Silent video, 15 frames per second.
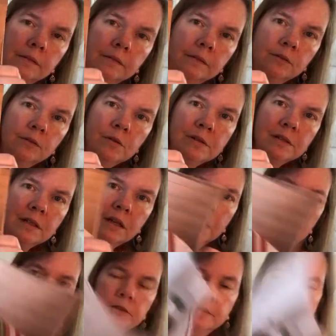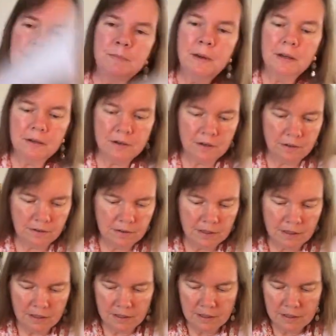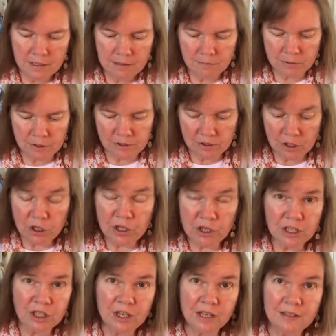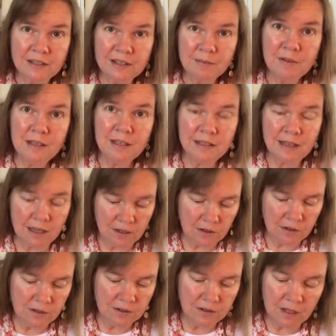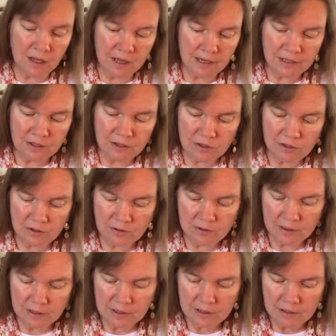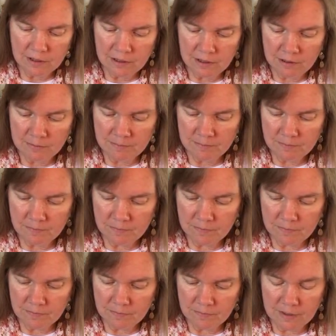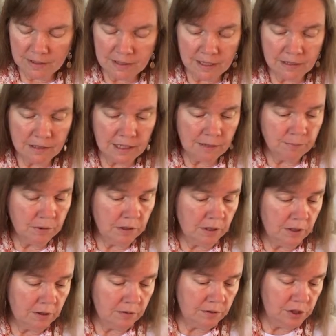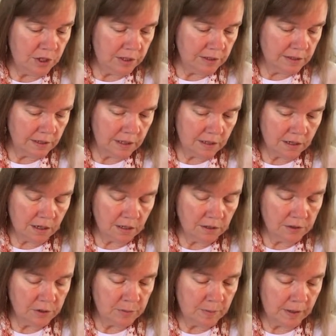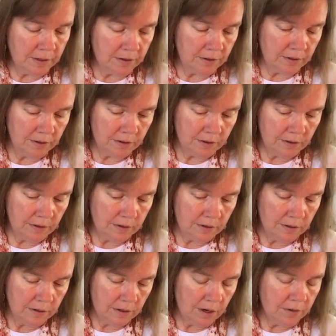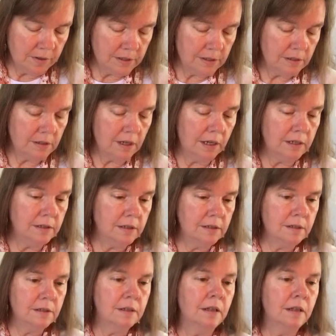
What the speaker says: Of course, the color is better in person. You can check some of these out online too, at that link below, and you can see the colors better. Oh, this is nice.